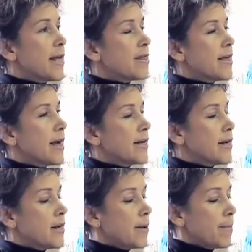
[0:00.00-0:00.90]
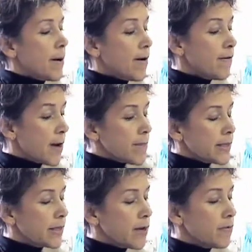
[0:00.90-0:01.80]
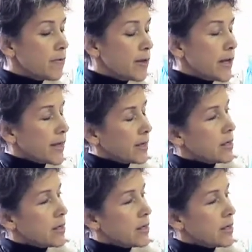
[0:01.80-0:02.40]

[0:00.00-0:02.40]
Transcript: that I find myself, like,